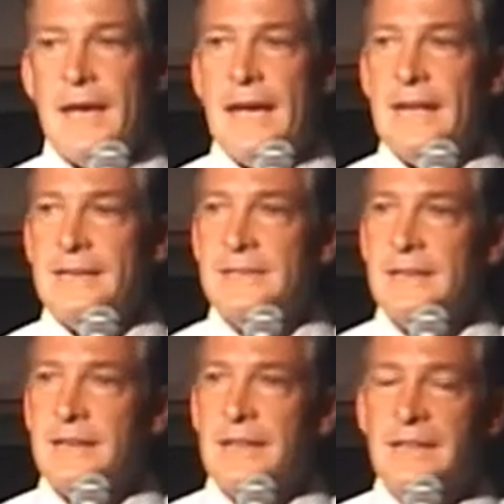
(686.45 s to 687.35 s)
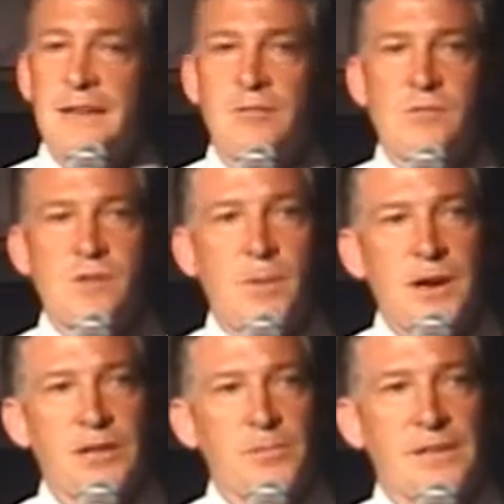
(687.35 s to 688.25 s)
And the
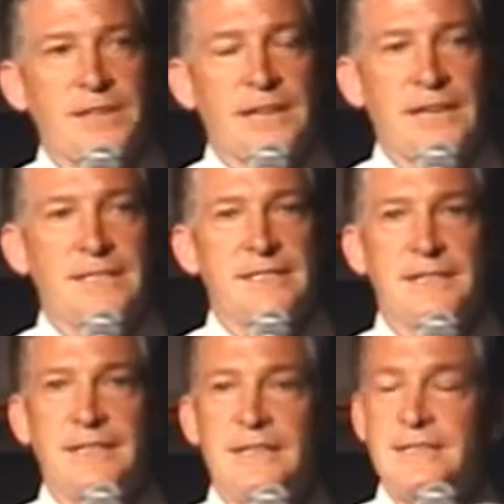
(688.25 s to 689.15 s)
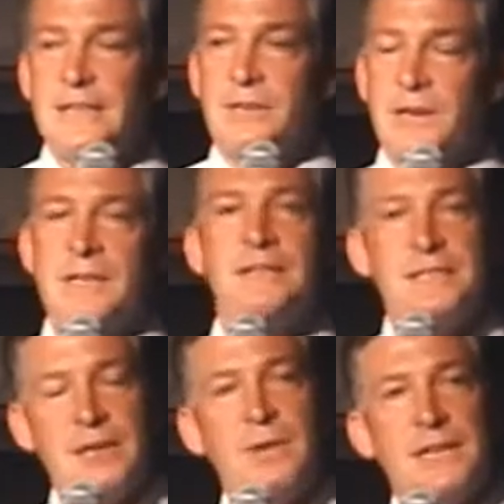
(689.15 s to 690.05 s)
remarkable thing is, he
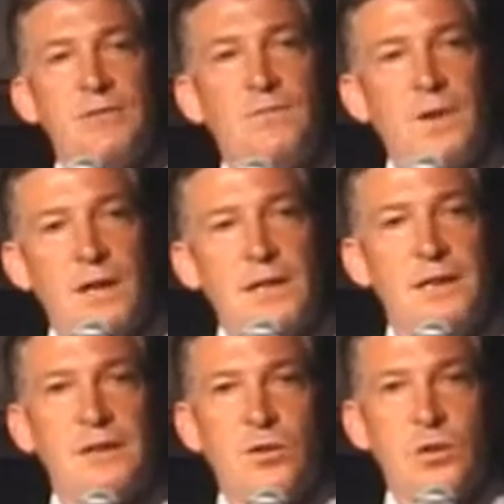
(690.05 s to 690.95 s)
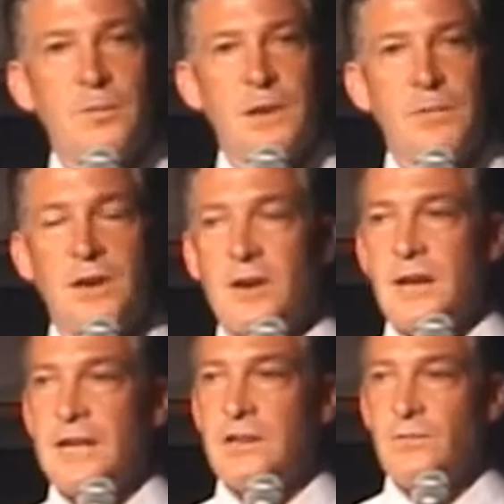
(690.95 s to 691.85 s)
said we had to fund, corporate
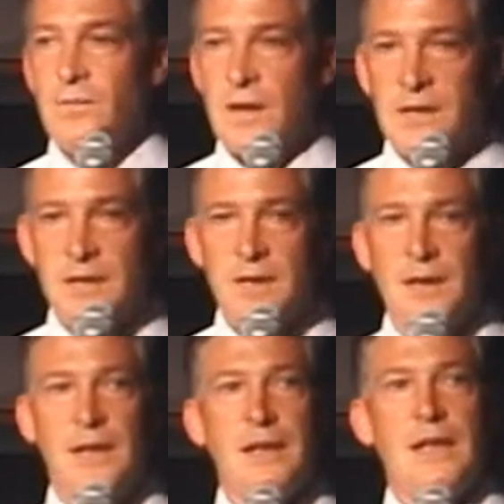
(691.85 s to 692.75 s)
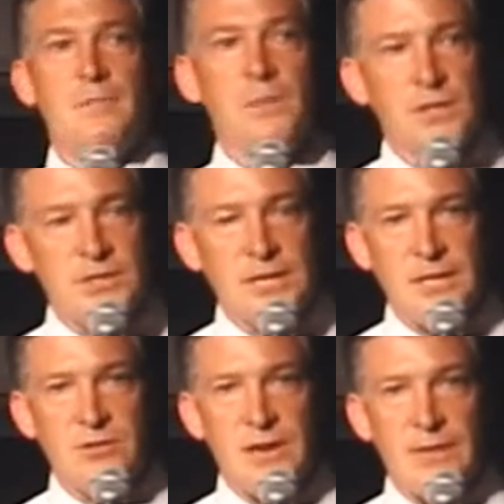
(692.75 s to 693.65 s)
America had to fund a
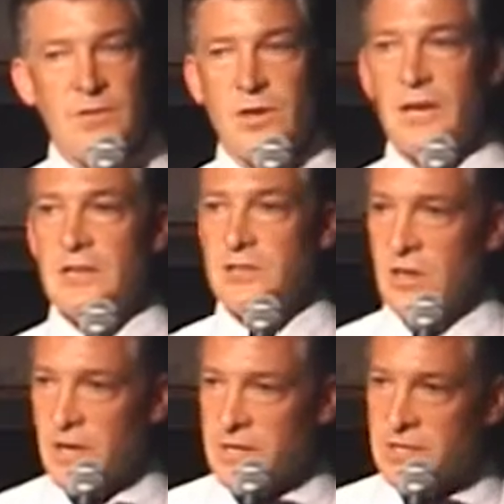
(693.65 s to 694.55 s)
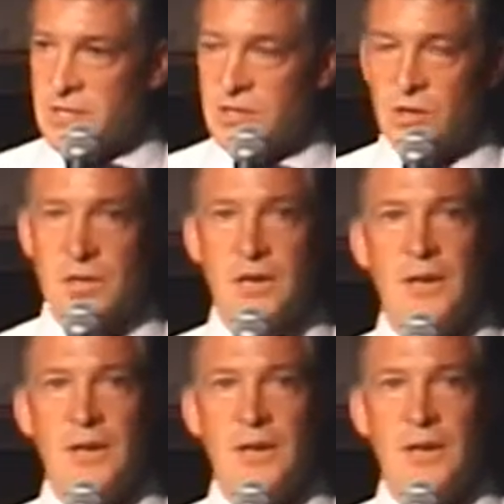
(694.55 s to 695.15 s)
multi-year effort, as long as it took,